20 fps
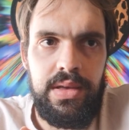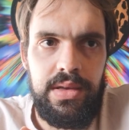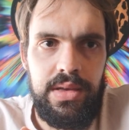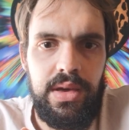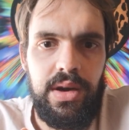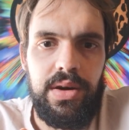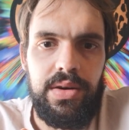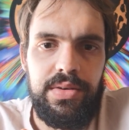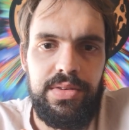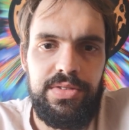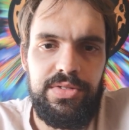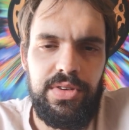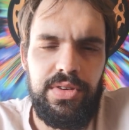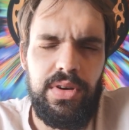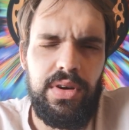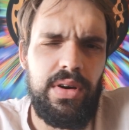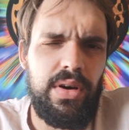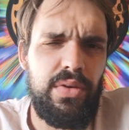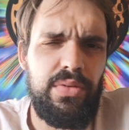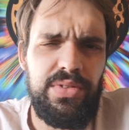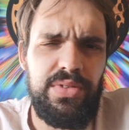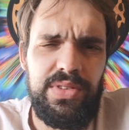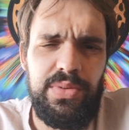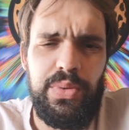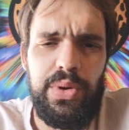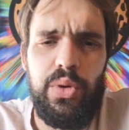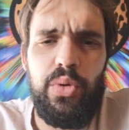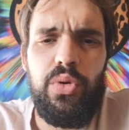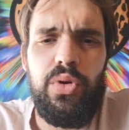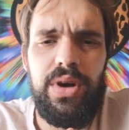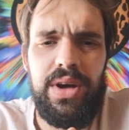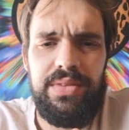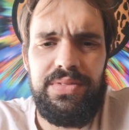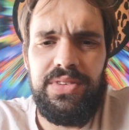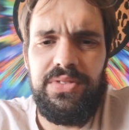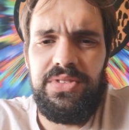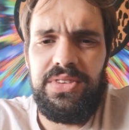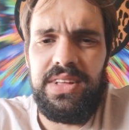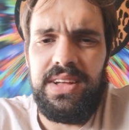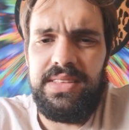Yeah, so obviously we all have
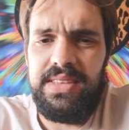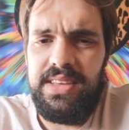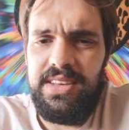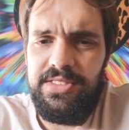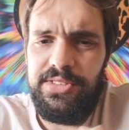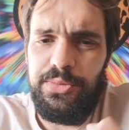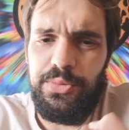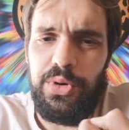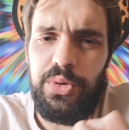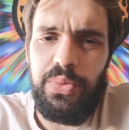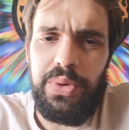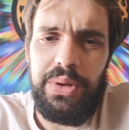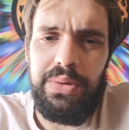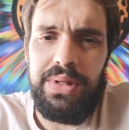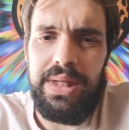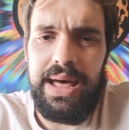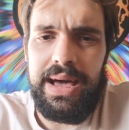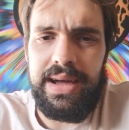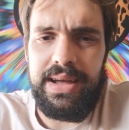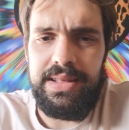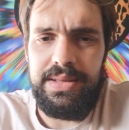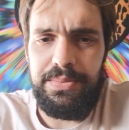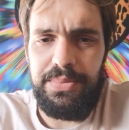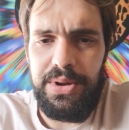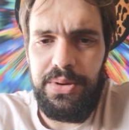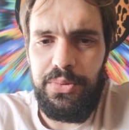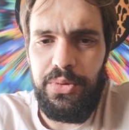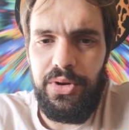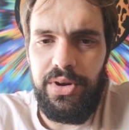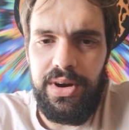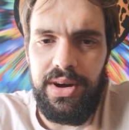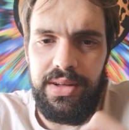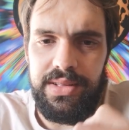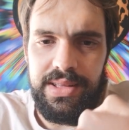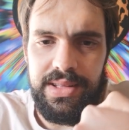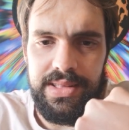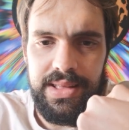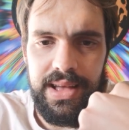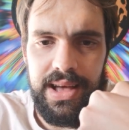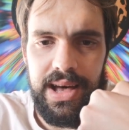different ideas on what we would like in a
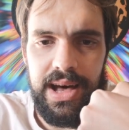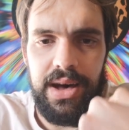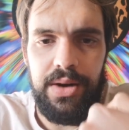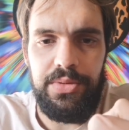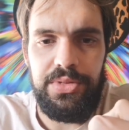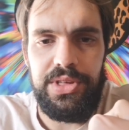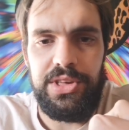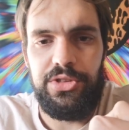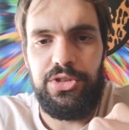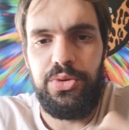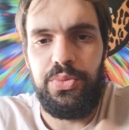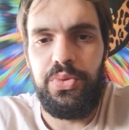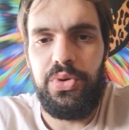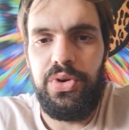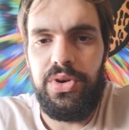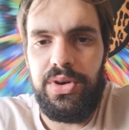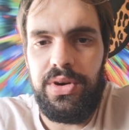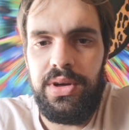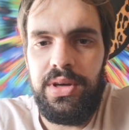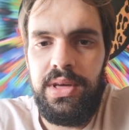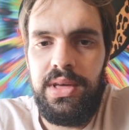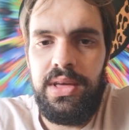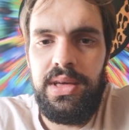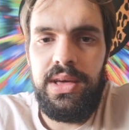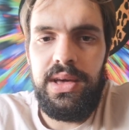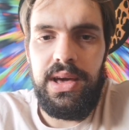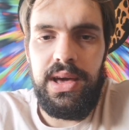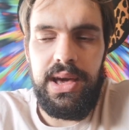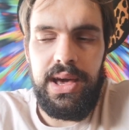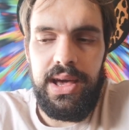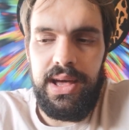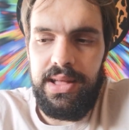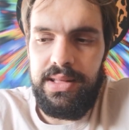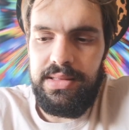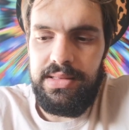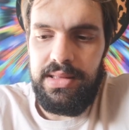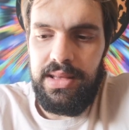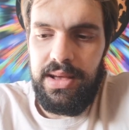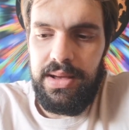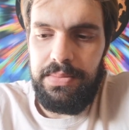pre-workout and how things should work,
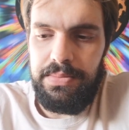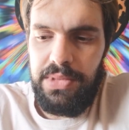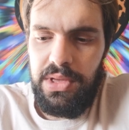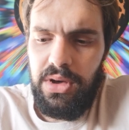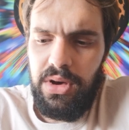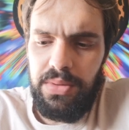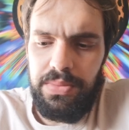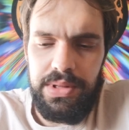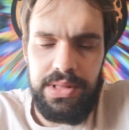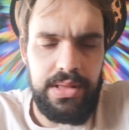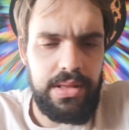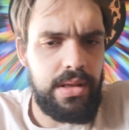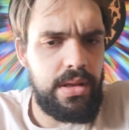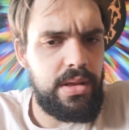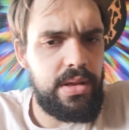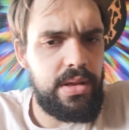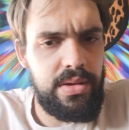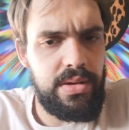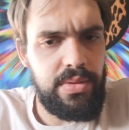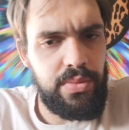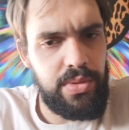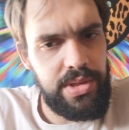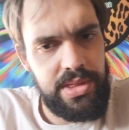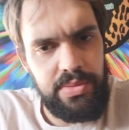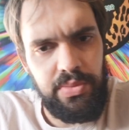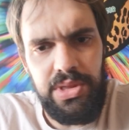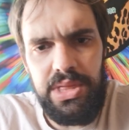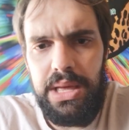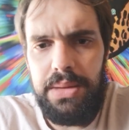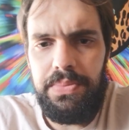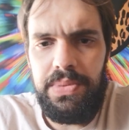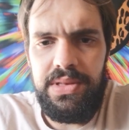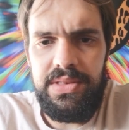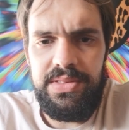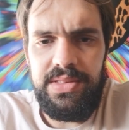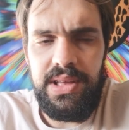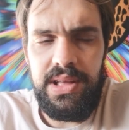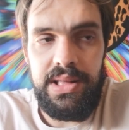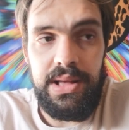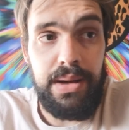and yeah. But with that being
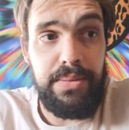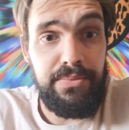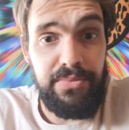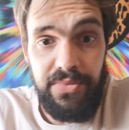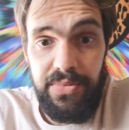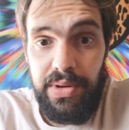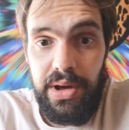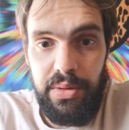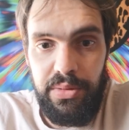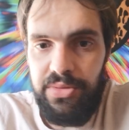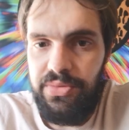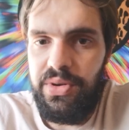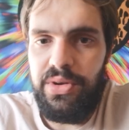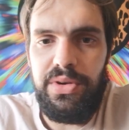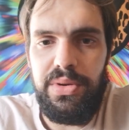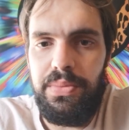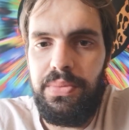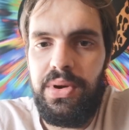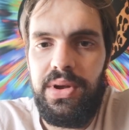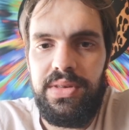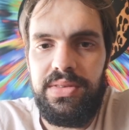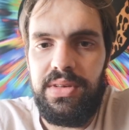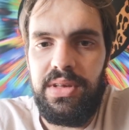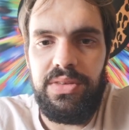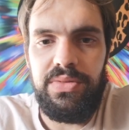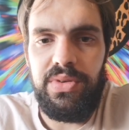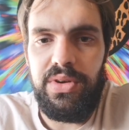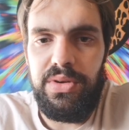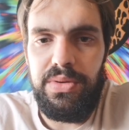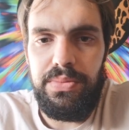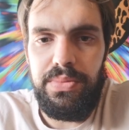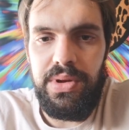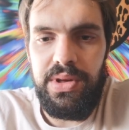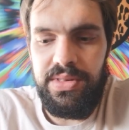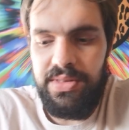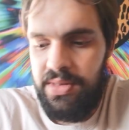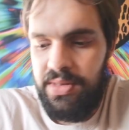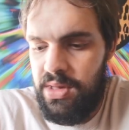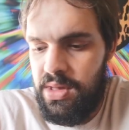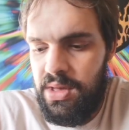said, I was very impressed. I was very
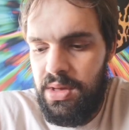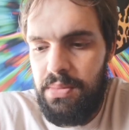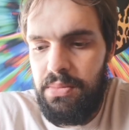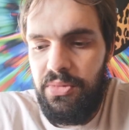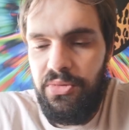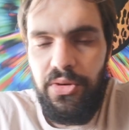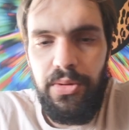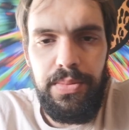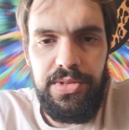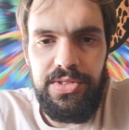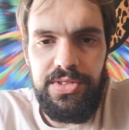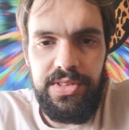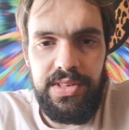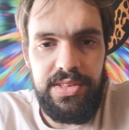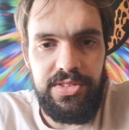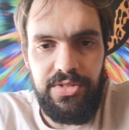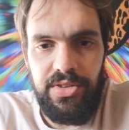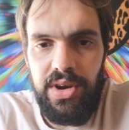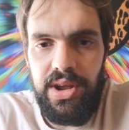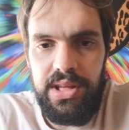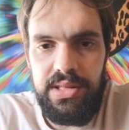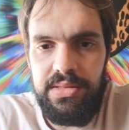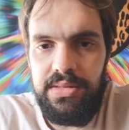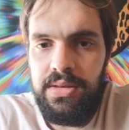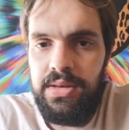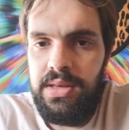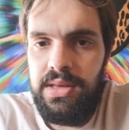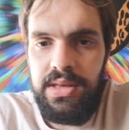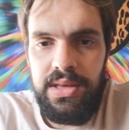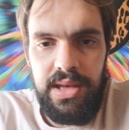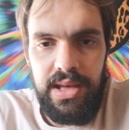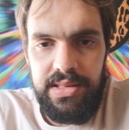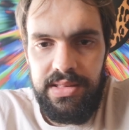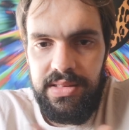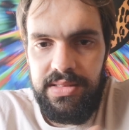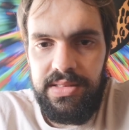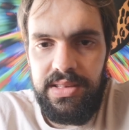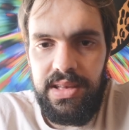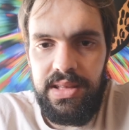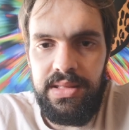impressed. Performance is great, as
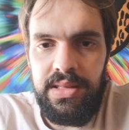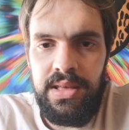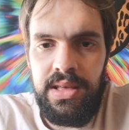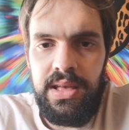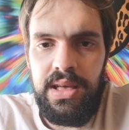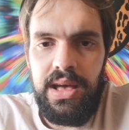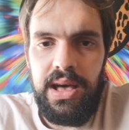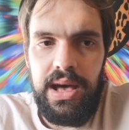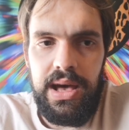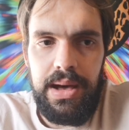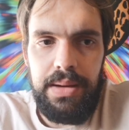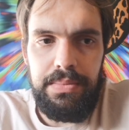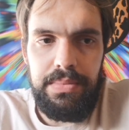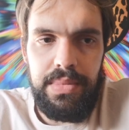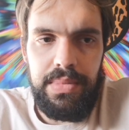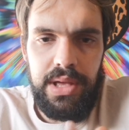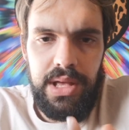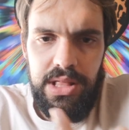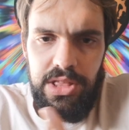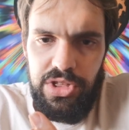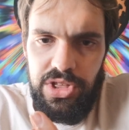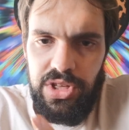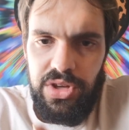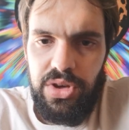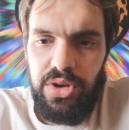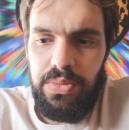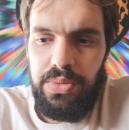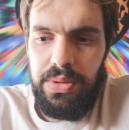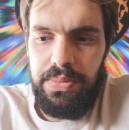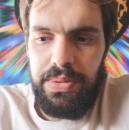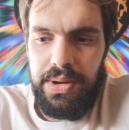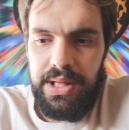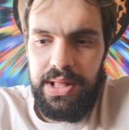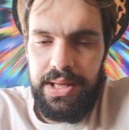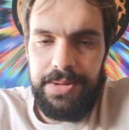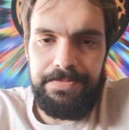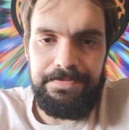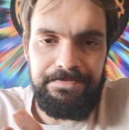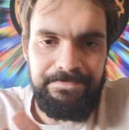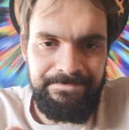I said. Energy could be
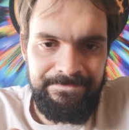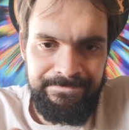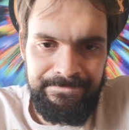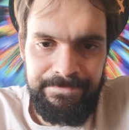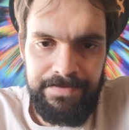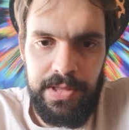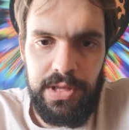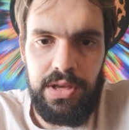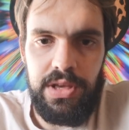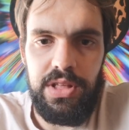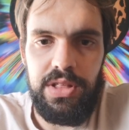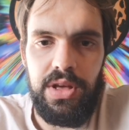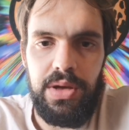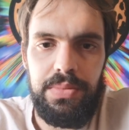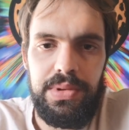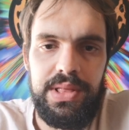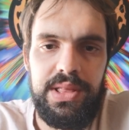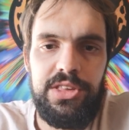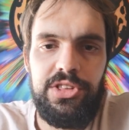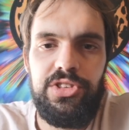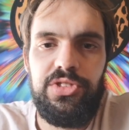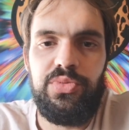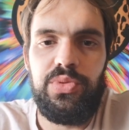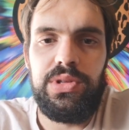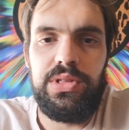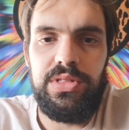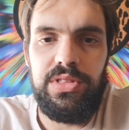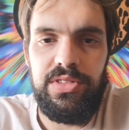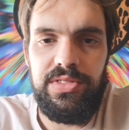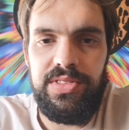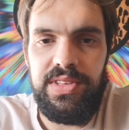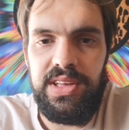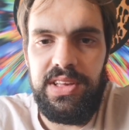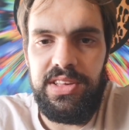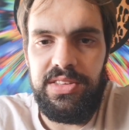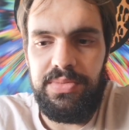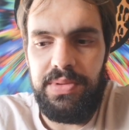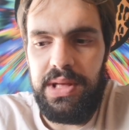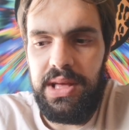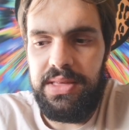better, you know, but it's just one of those
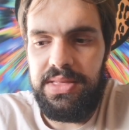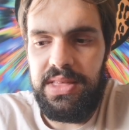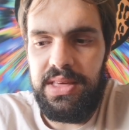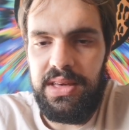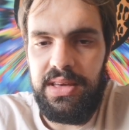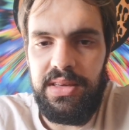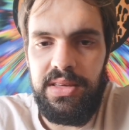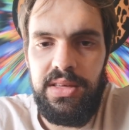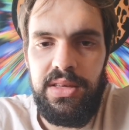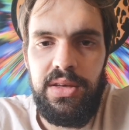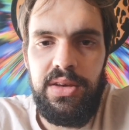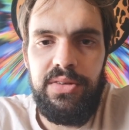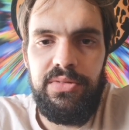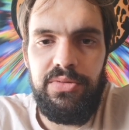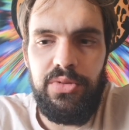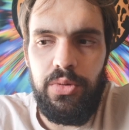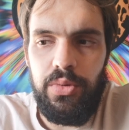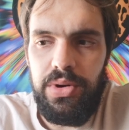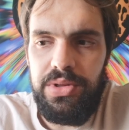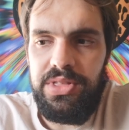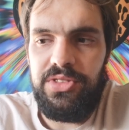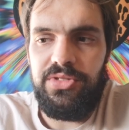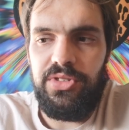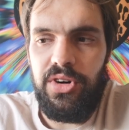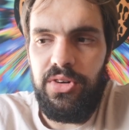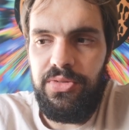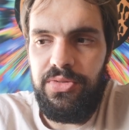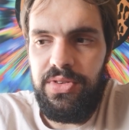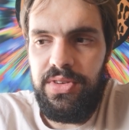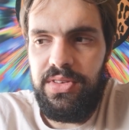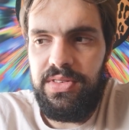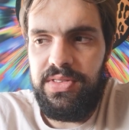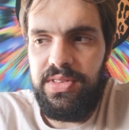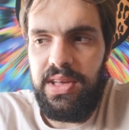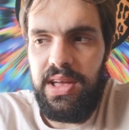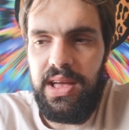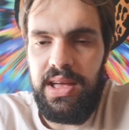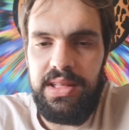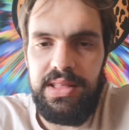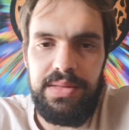things. But I think for what this
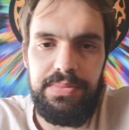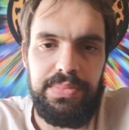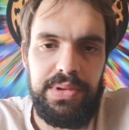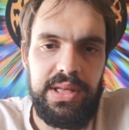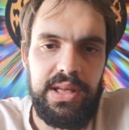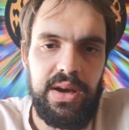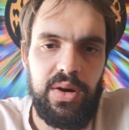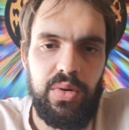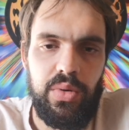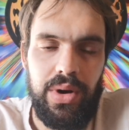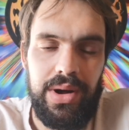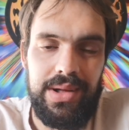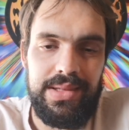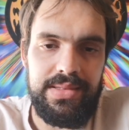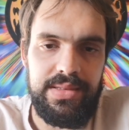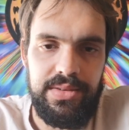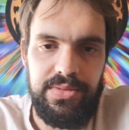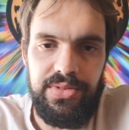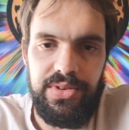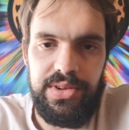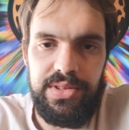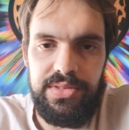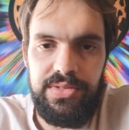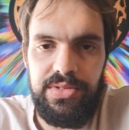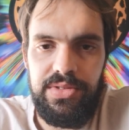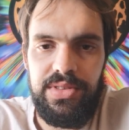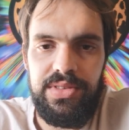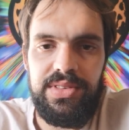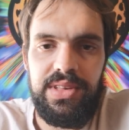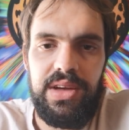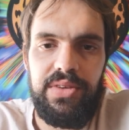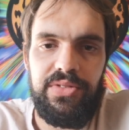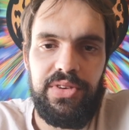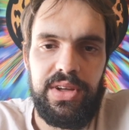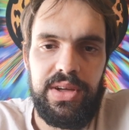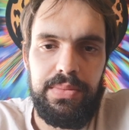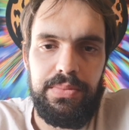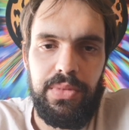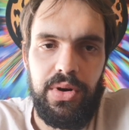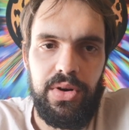offers, and it being quite different to the South
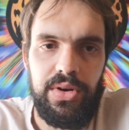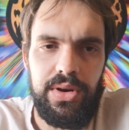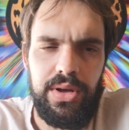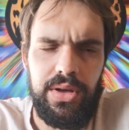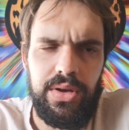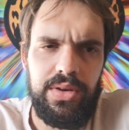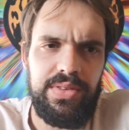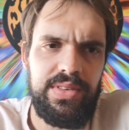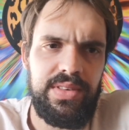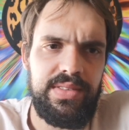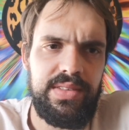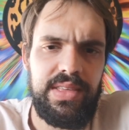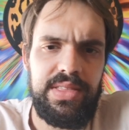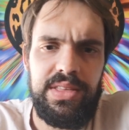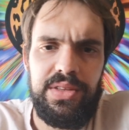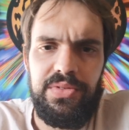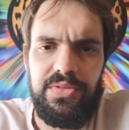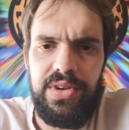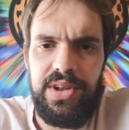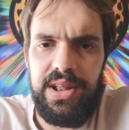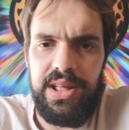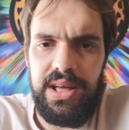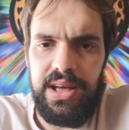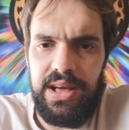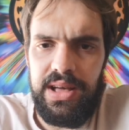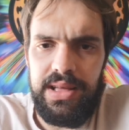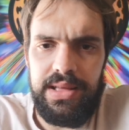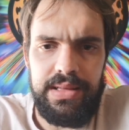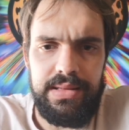African market, because there's nothing really